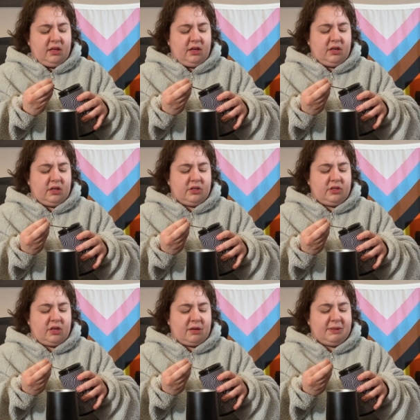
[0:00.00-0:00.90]
your
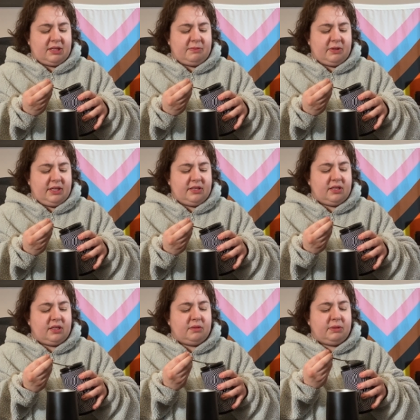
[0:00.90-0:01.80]
Starbucks
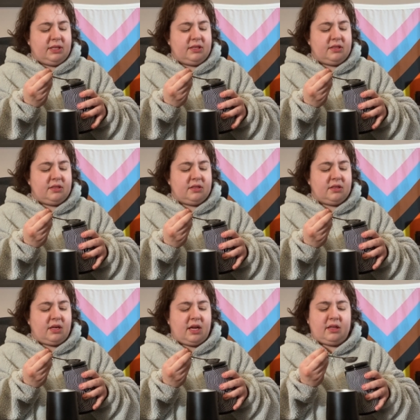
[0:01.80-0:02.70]
barista place
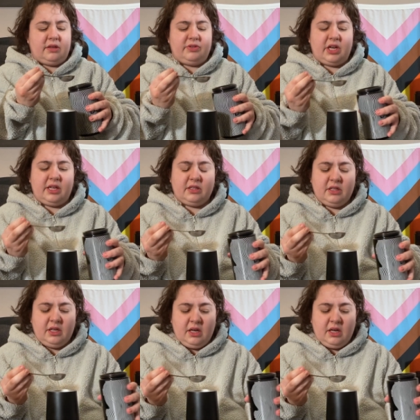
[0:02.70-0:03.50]
had a love child.